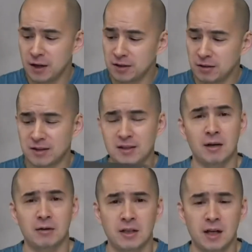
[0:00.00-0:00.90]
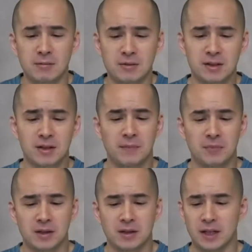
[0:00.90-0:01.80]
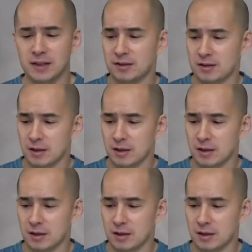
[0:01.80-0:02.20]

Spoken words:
So this is how it comes. Nice,